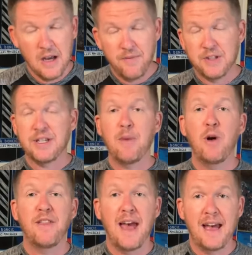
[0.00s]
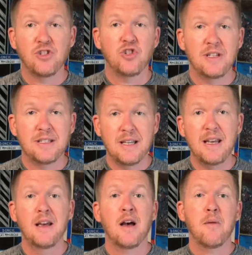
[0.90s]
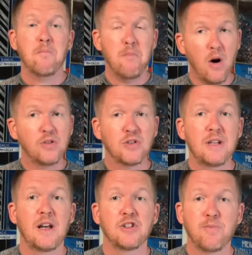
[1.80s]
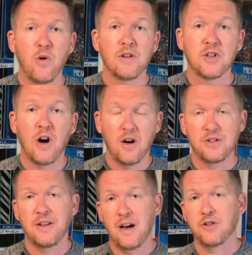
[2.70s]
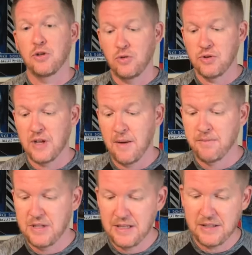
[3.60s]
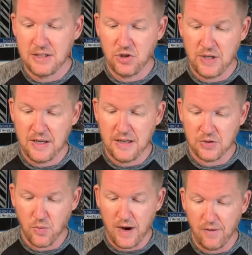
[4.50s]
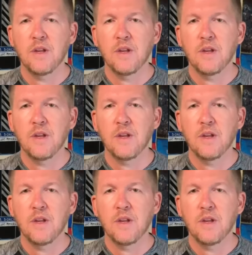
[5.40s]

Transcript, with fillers: The same way the S G C mostly does sports cards, and they also do some T C G as well.